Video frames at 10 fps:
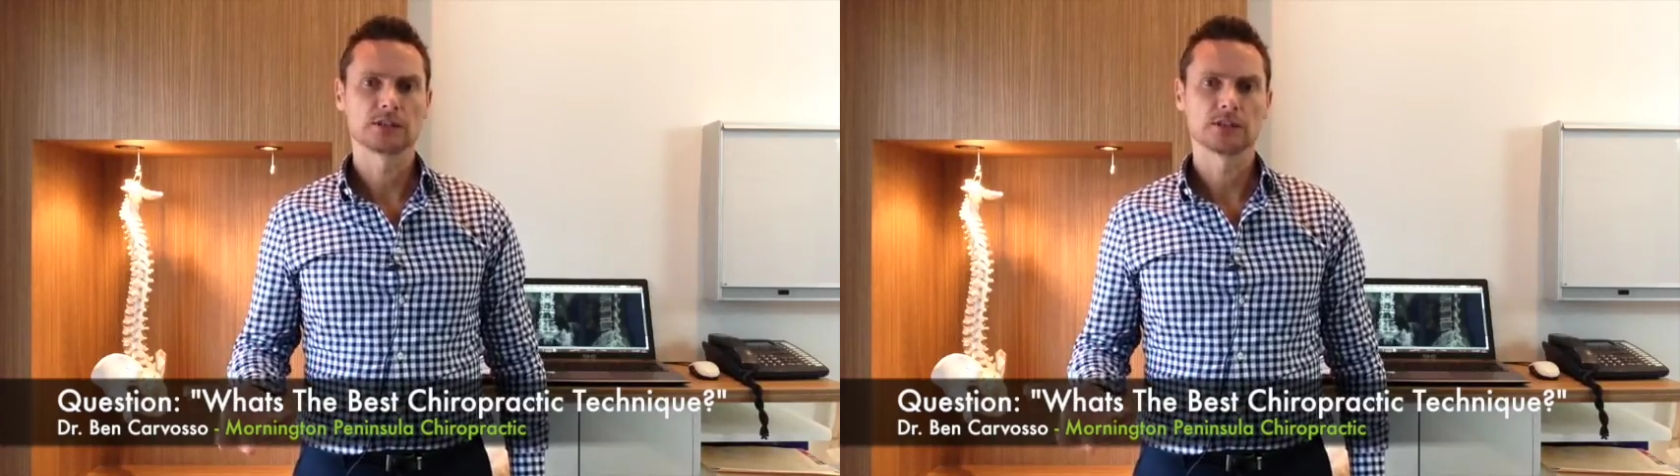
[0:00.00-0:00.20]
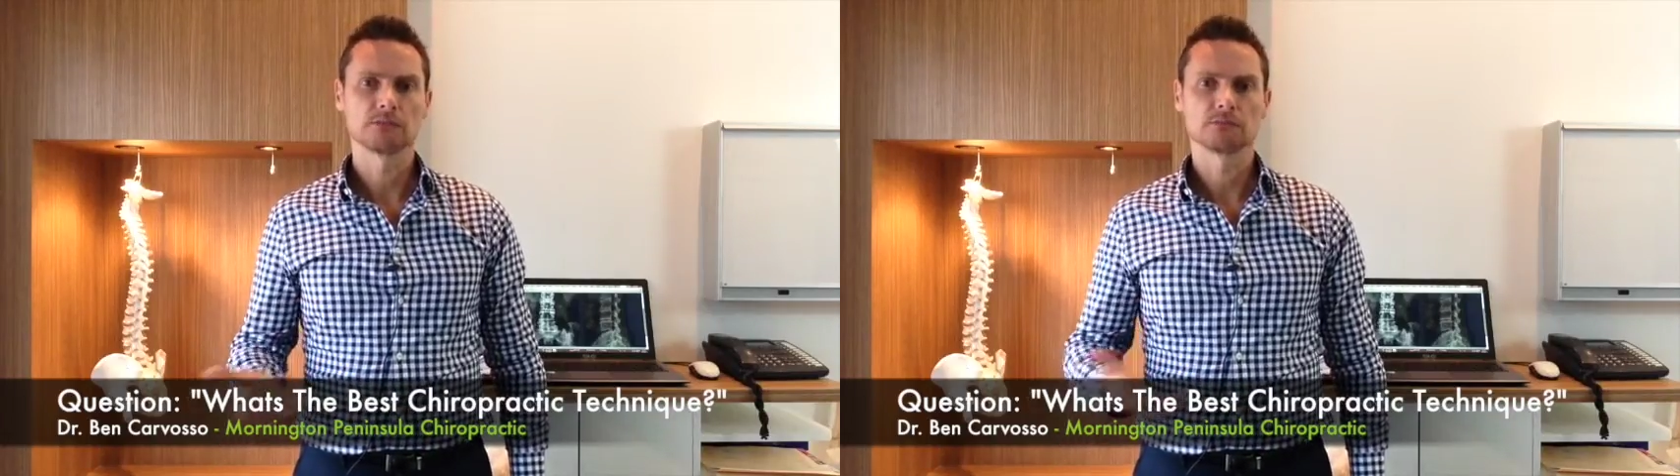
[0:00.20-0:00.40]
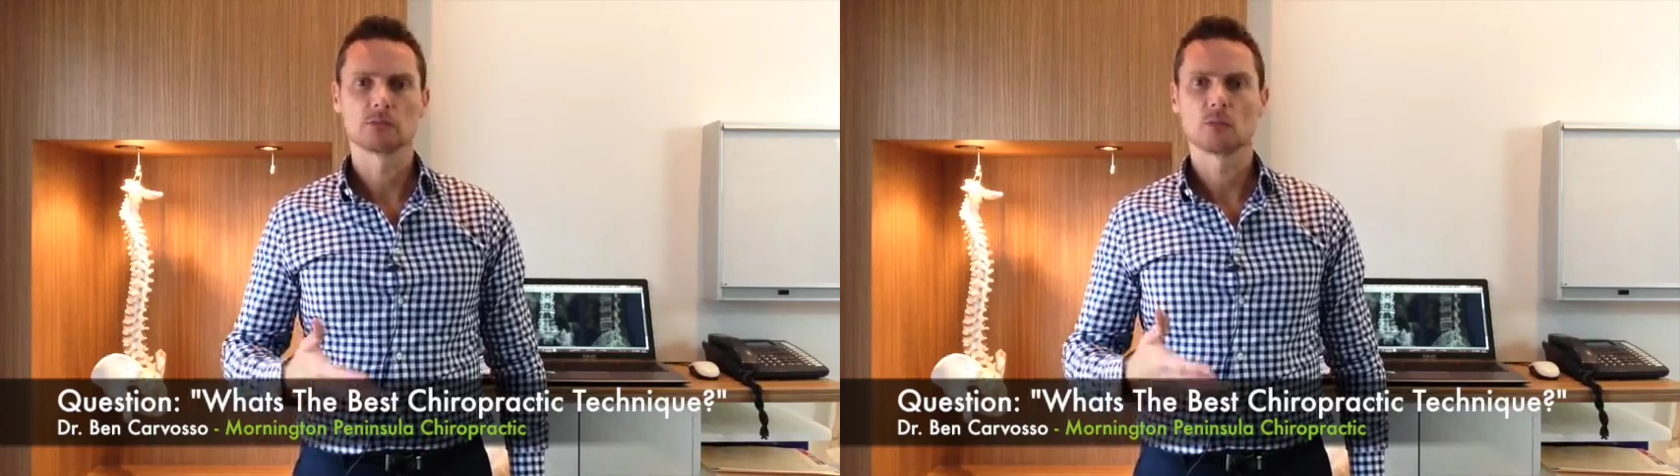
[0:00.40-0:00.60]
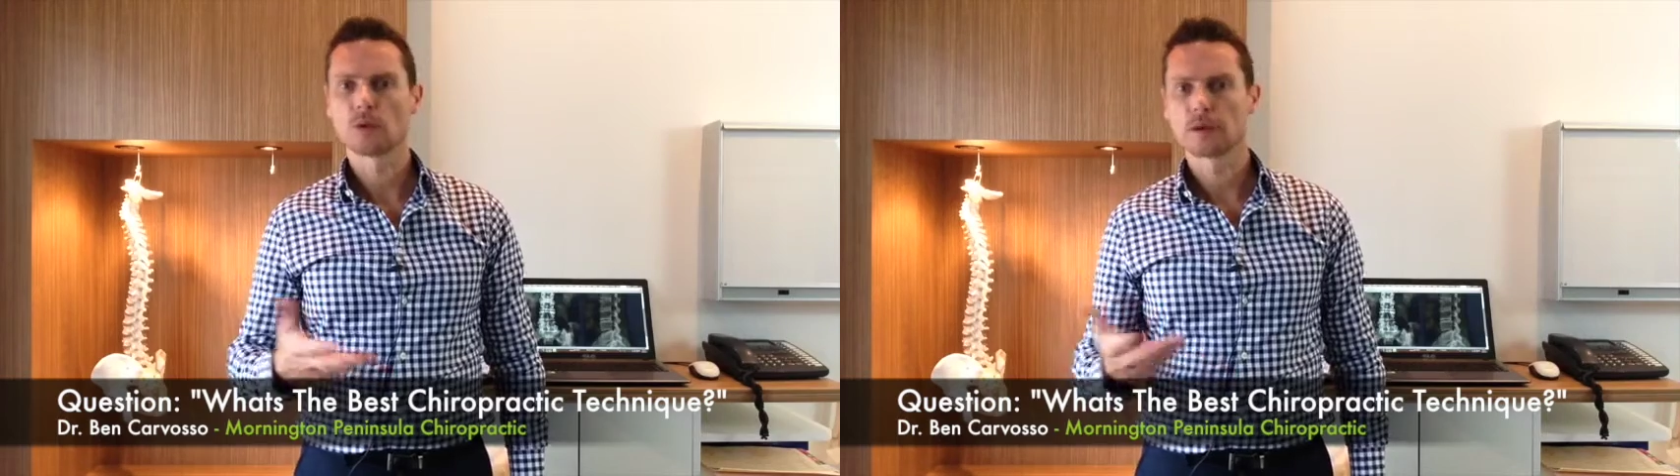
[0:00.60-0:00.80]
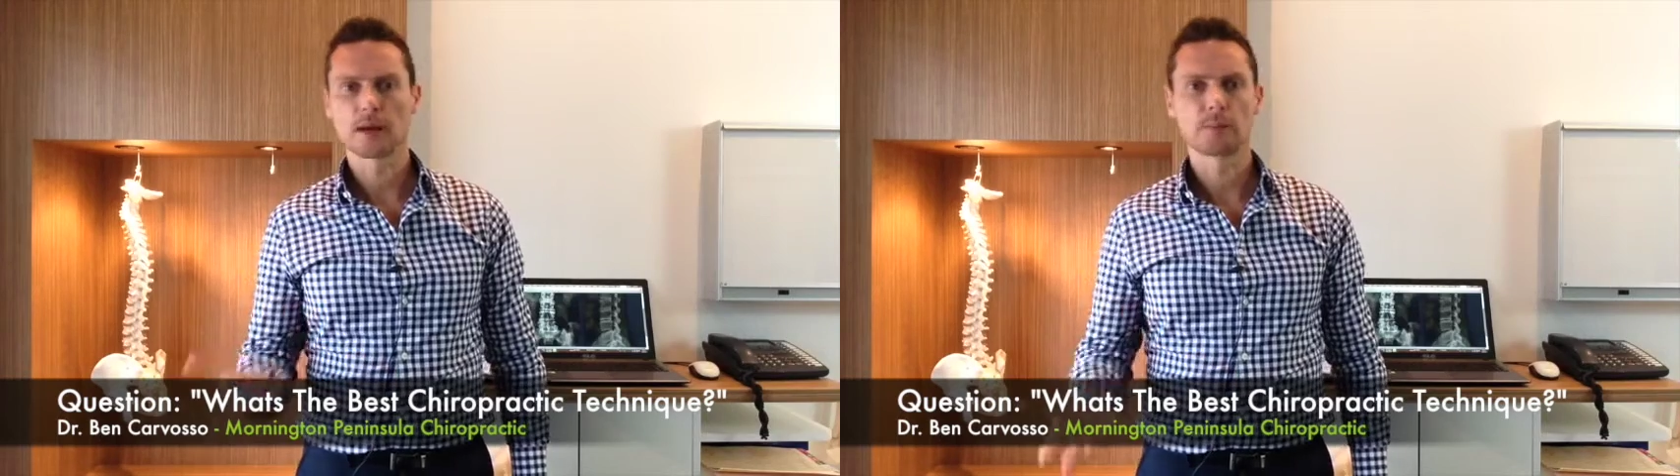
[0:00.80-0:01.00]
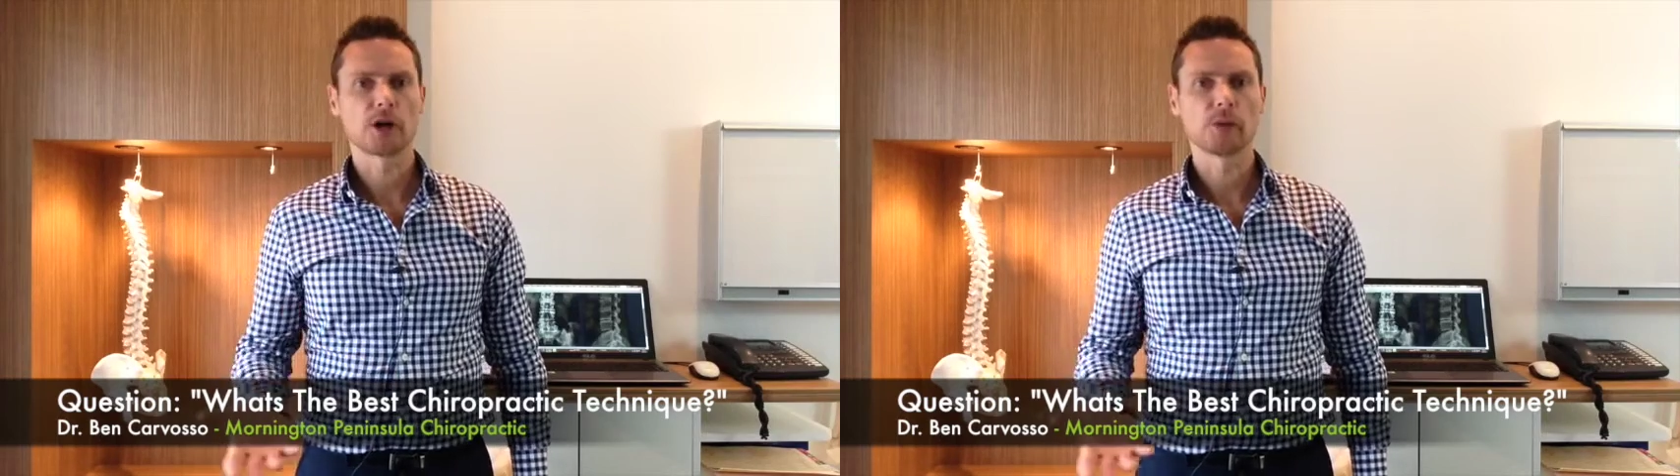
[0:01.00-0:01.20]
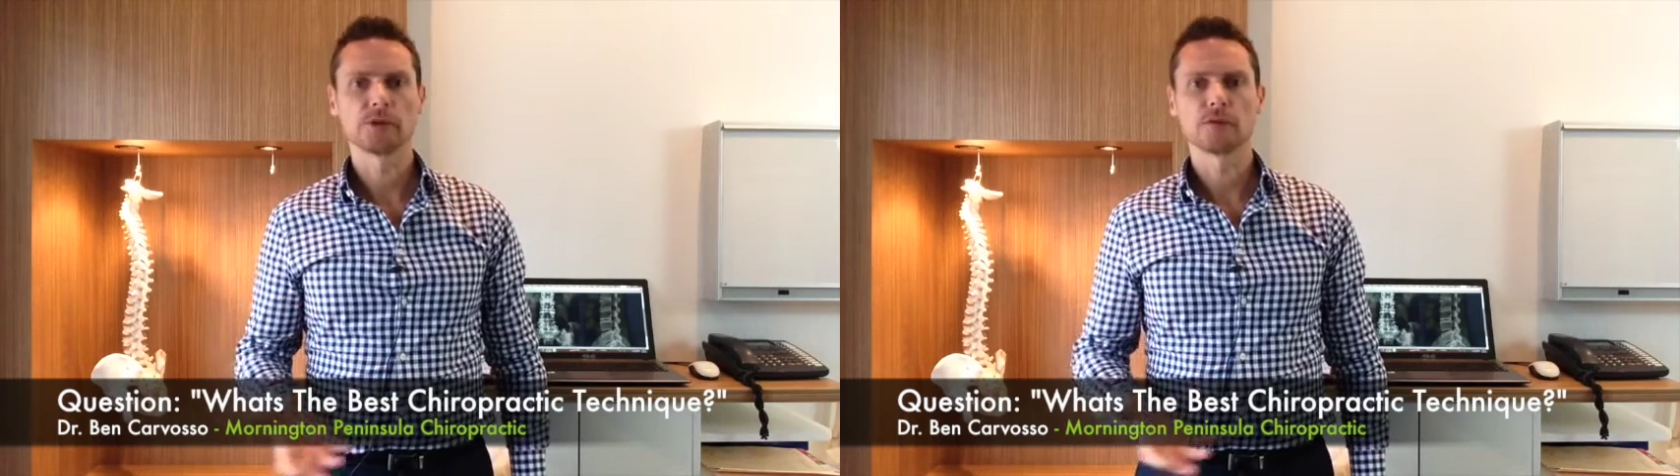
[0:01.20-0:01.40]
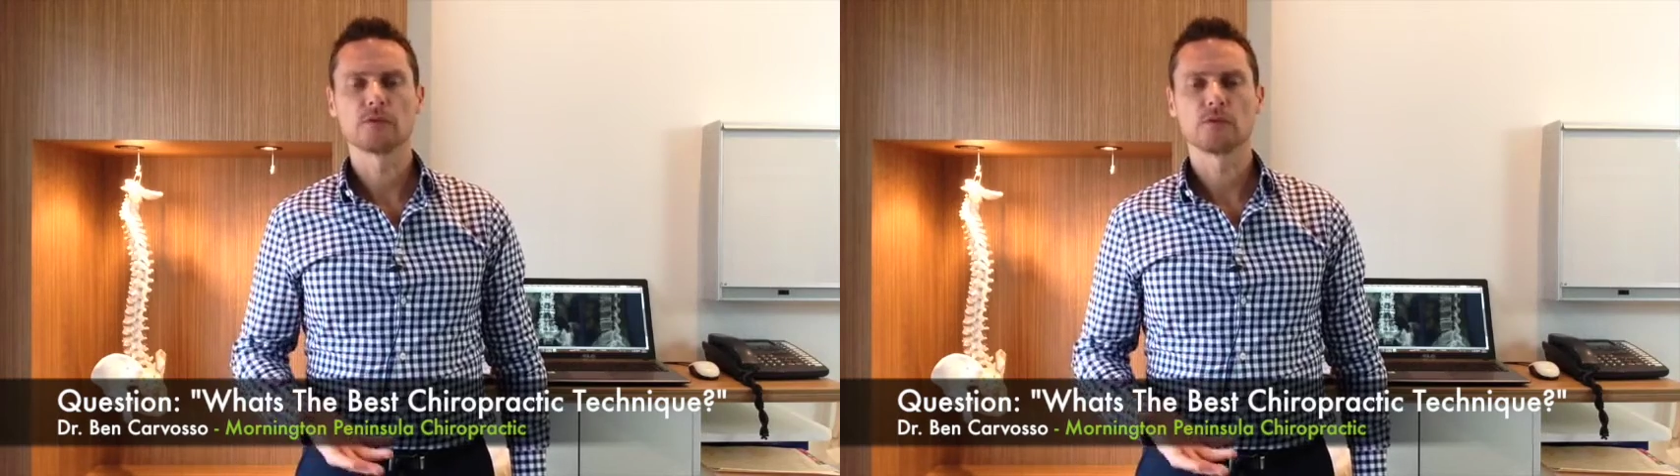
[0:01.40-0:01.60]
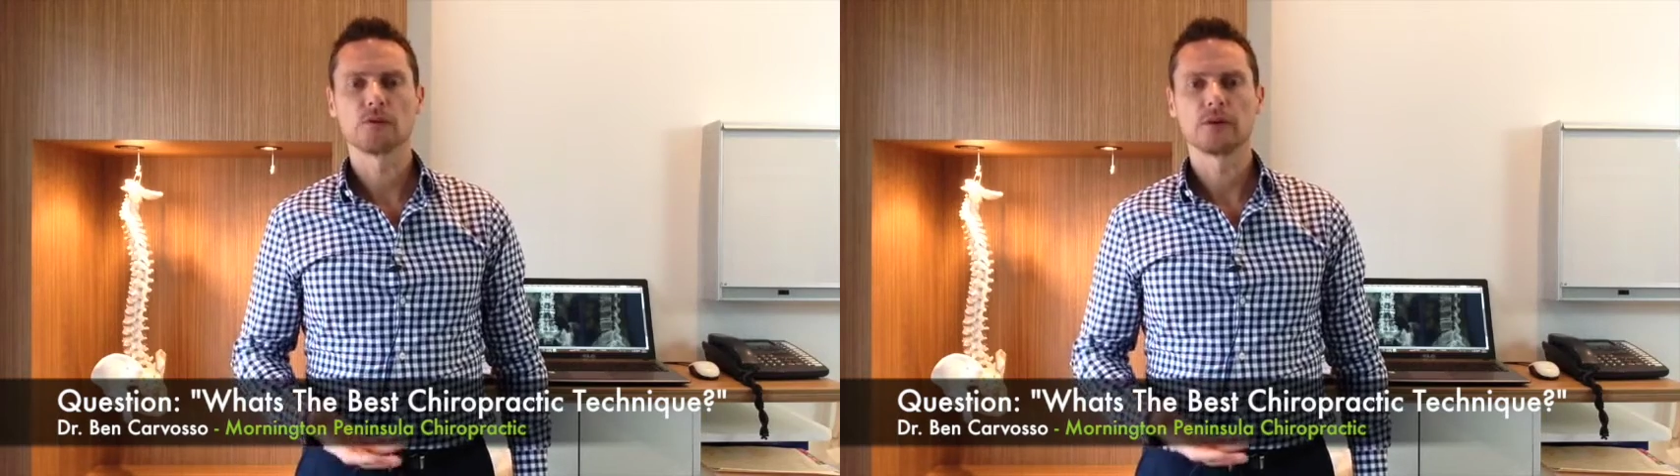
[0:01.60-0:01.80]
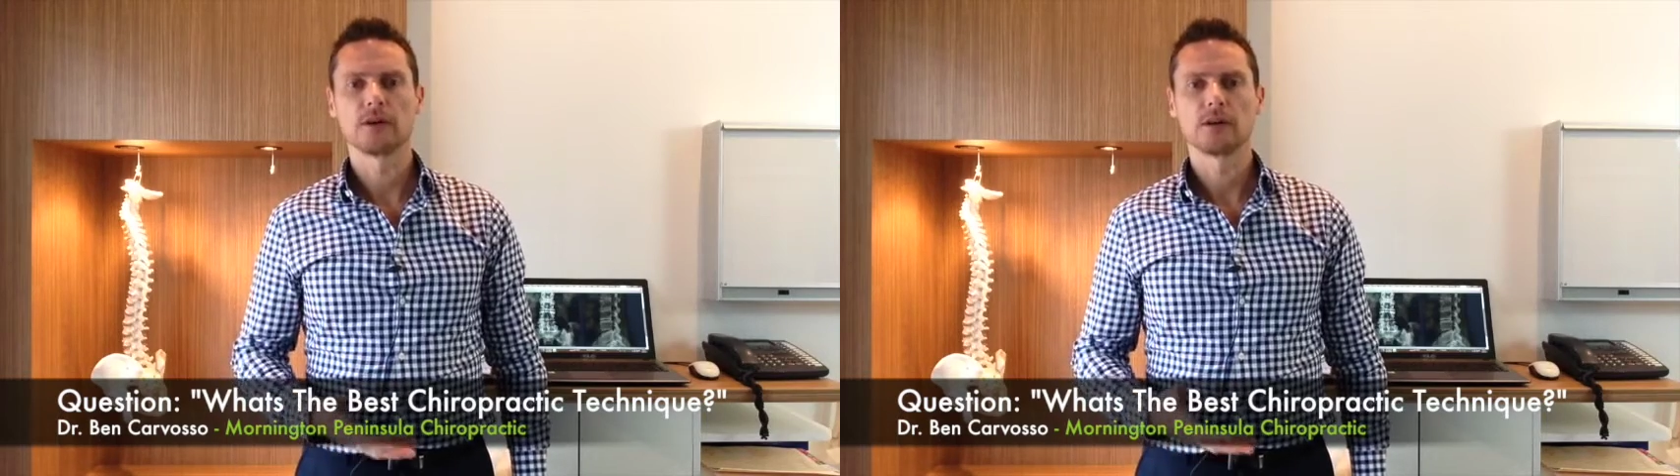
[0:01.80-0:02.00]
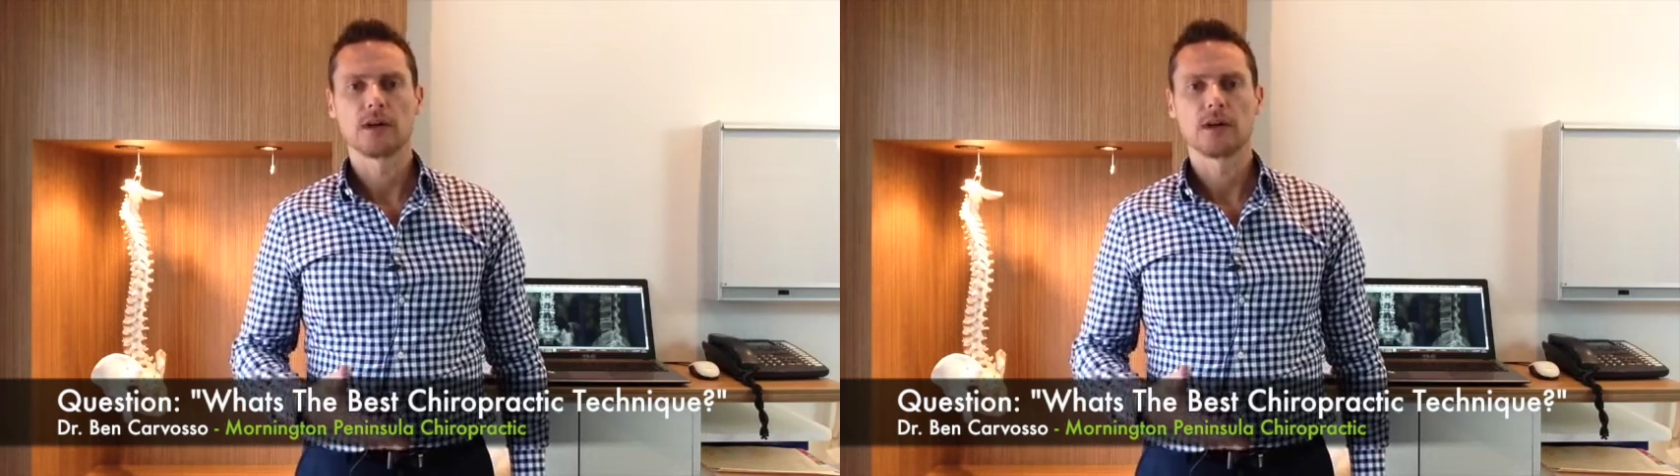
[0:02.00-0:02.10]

and what are they appropriate for, and